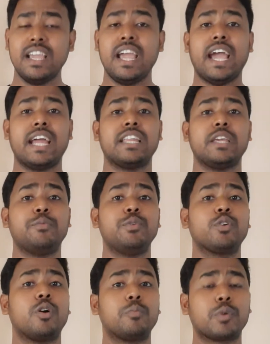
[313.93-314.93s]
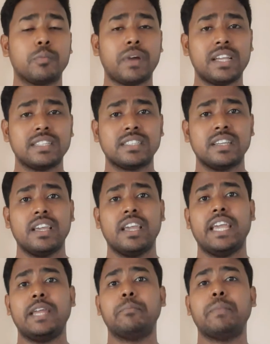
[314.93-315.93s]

And if you compromise in